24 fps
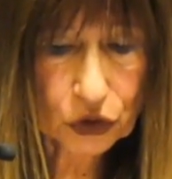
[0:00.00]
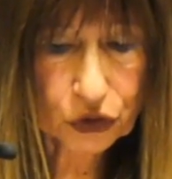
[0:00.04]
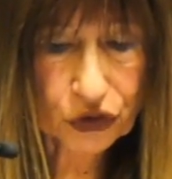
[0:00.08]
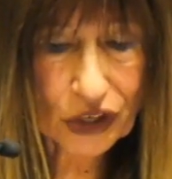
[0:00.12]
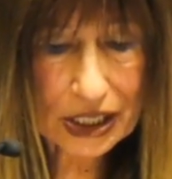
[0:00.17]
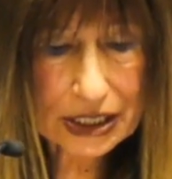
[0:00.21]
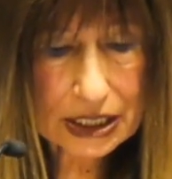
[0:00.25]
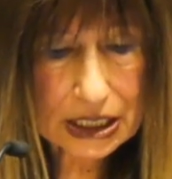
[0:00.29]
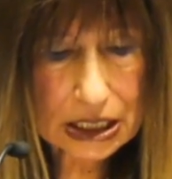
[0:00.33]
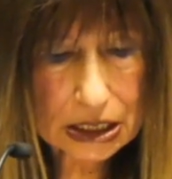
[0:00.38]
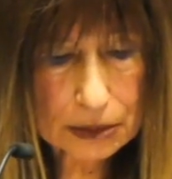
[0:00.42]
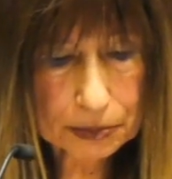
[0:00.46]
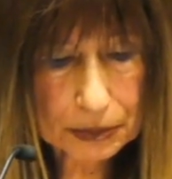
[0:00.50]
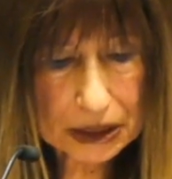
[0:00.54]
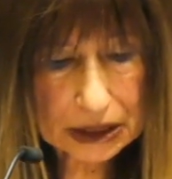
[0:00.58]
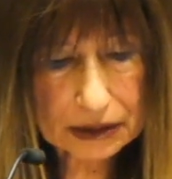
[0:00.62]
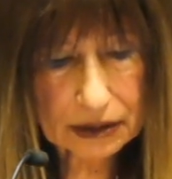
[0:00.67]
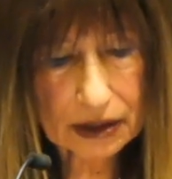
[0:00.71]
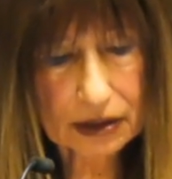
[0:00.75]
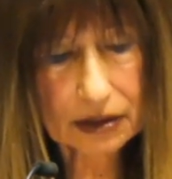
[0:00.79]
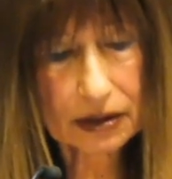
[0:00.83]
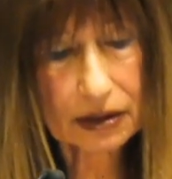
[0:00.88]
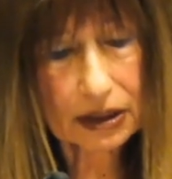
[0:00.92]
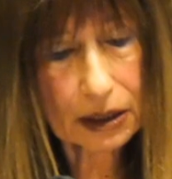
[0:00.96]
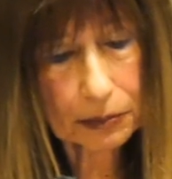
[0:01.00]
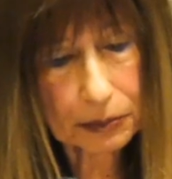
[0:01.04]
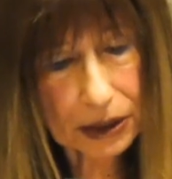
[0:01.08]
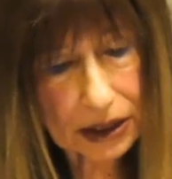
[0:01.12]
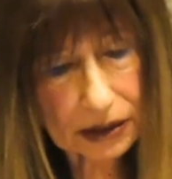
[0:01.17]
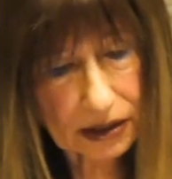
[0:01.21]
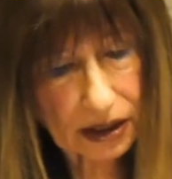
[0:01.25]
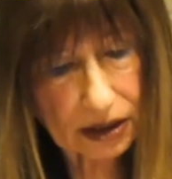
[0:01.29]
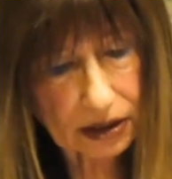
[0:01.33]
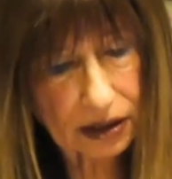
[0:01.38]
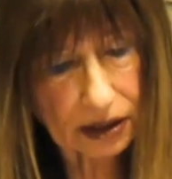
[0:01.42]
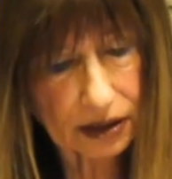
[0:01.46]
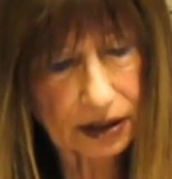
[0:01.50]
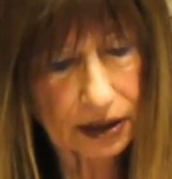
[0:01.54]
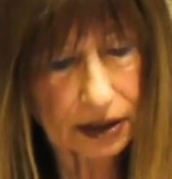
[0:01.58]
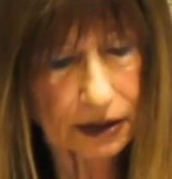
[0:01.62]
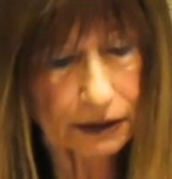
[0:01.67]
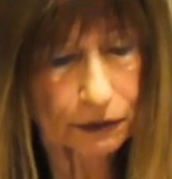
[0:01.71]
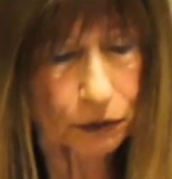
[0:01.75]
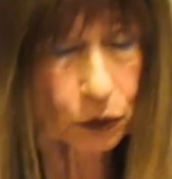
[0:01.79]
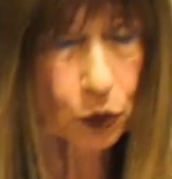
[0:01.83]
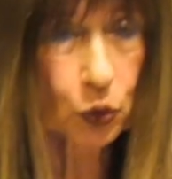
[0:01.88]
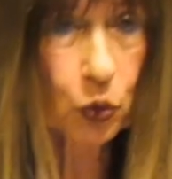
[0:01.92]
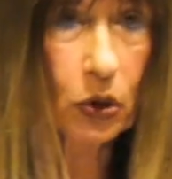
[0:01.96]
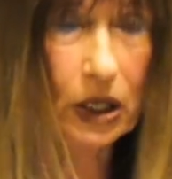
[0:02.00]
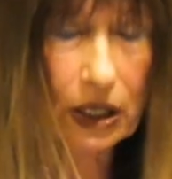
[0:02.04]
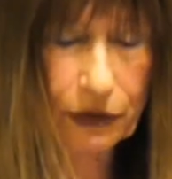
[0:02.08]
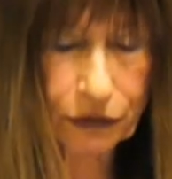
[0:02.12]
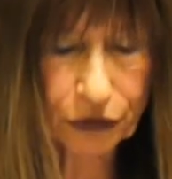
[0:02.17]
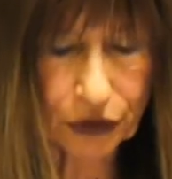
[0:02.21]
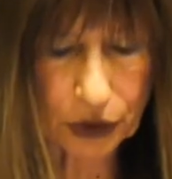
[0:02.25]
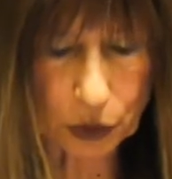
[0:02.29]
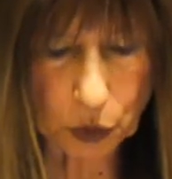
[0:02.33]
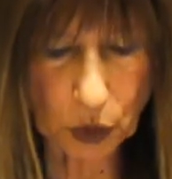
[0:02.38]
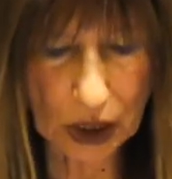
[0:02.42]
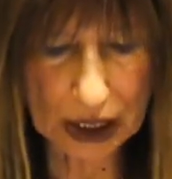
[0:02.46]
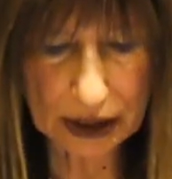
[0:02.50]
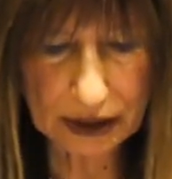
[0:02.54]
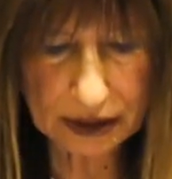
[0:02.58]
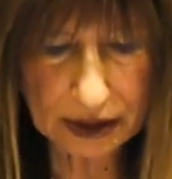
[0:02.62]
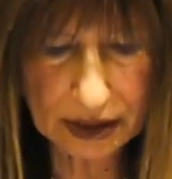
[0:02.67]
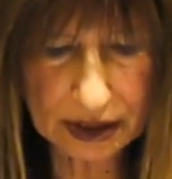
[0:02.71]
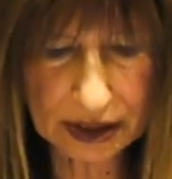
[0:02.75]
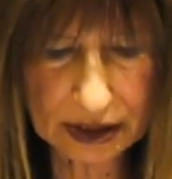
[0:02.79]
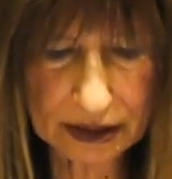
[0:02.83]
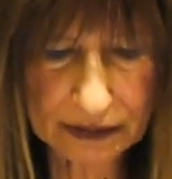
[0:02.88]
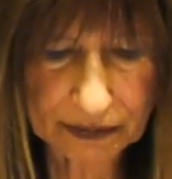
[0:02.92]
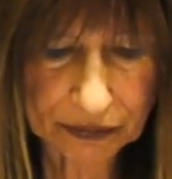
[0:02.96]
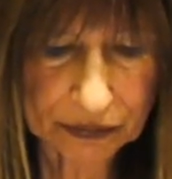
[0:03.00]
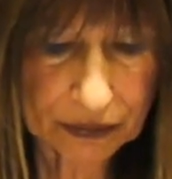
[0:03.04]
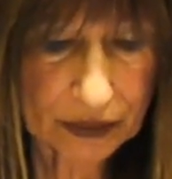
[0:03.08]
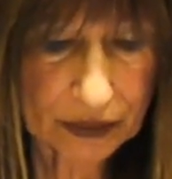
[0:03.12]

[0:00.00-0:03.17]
transmitted immediately to everyone's